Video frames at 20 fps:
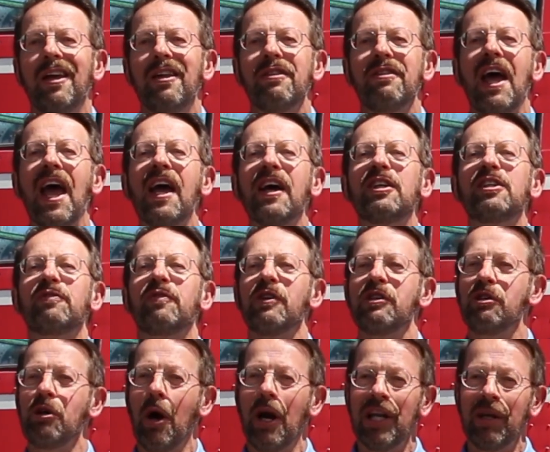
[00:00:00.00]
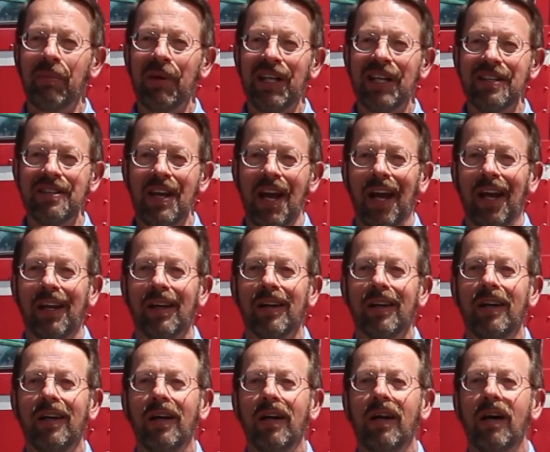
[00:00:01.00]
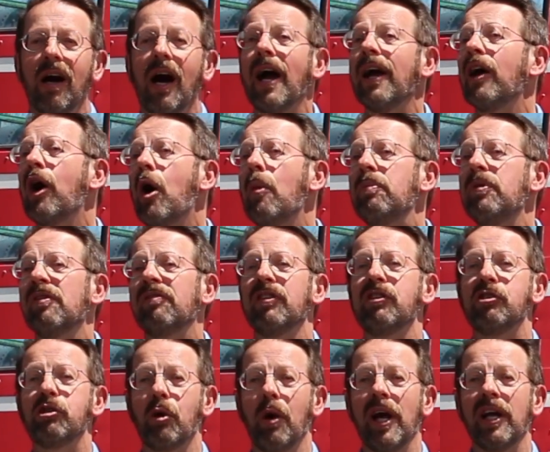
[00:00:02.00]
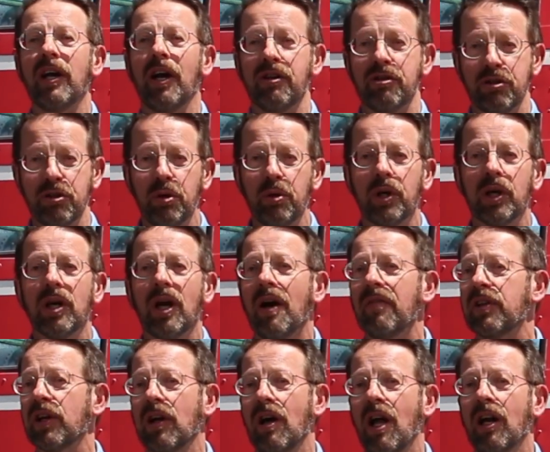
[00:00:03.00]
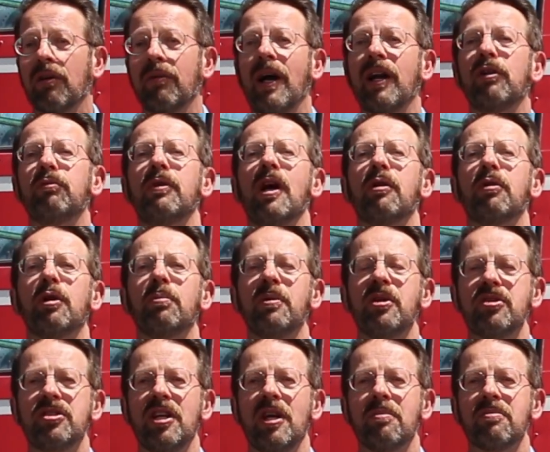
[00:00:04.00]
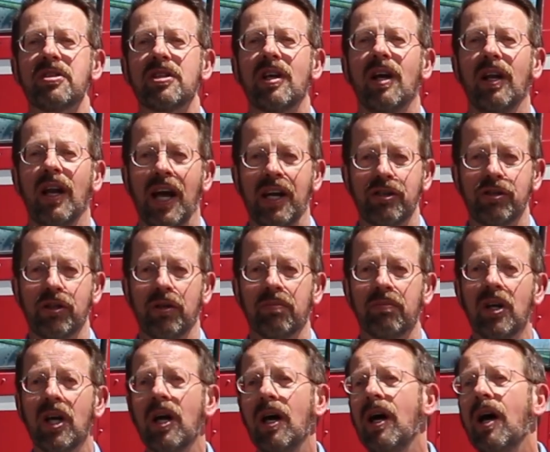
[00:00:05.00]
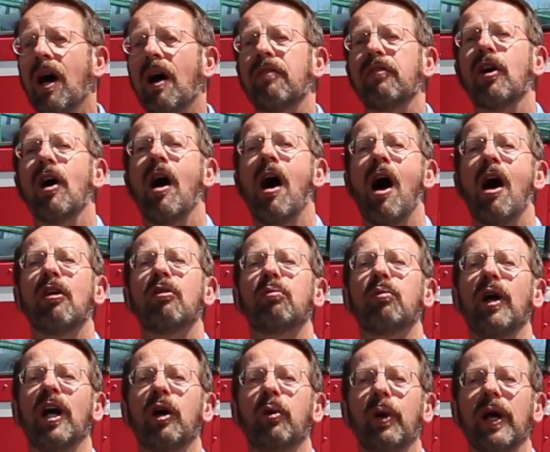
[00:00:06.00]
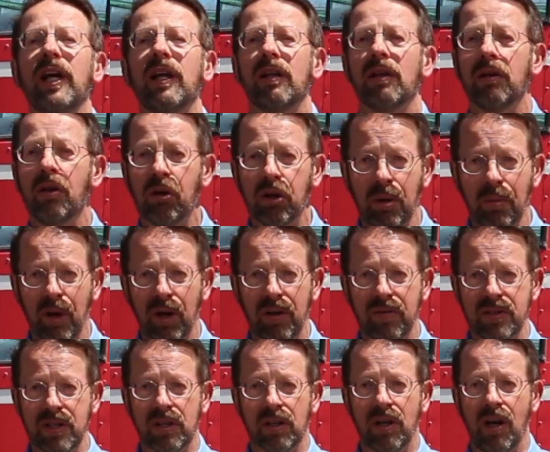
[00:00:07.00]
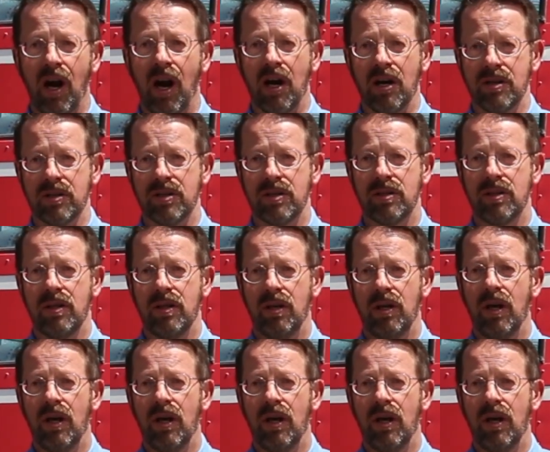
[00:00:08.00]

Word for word: Thanks for joining me today. I hope you've enjoyed our tour of the Colorado Railroad Museum's collection of Cog Railway locomotives and cars.